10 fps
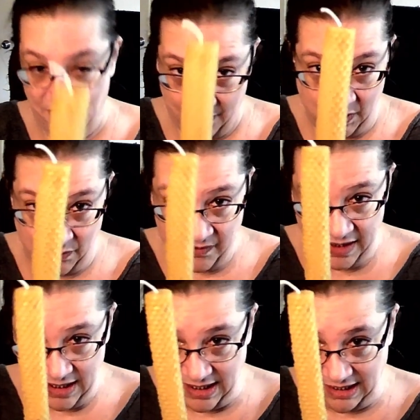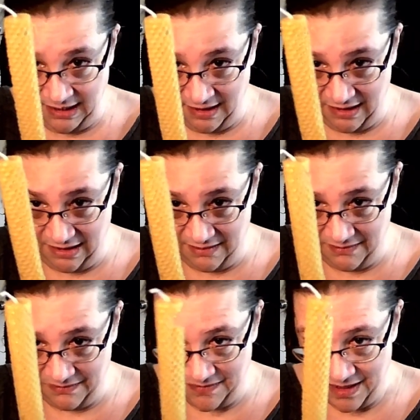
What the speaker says: really kind of